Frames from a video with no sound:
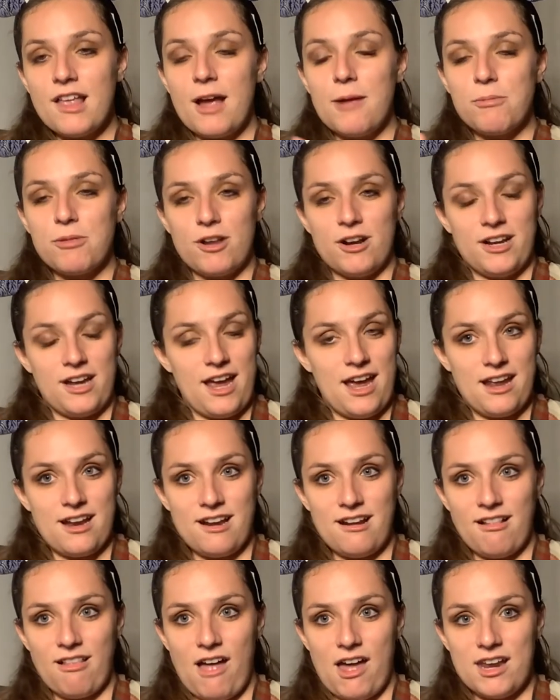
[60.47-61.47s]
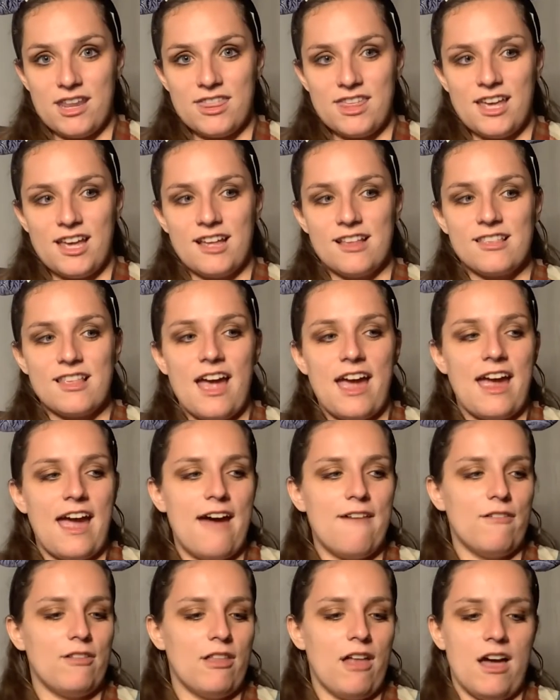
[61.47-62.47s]
I'm starting to edit a lot of things. I
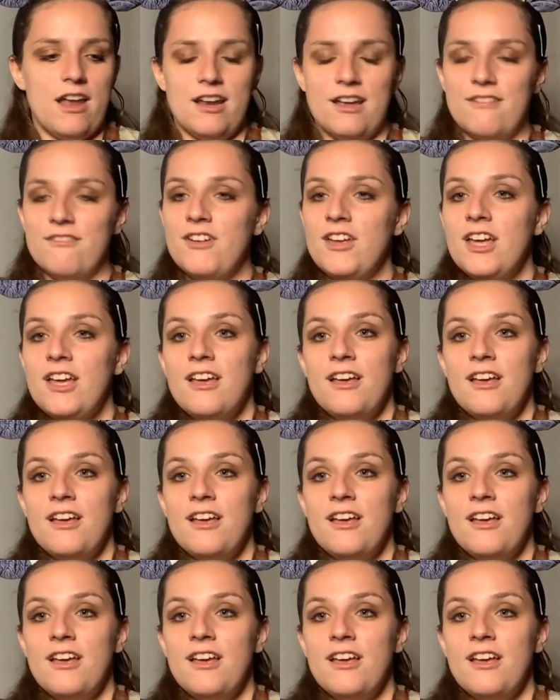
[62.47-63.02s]
have a lot of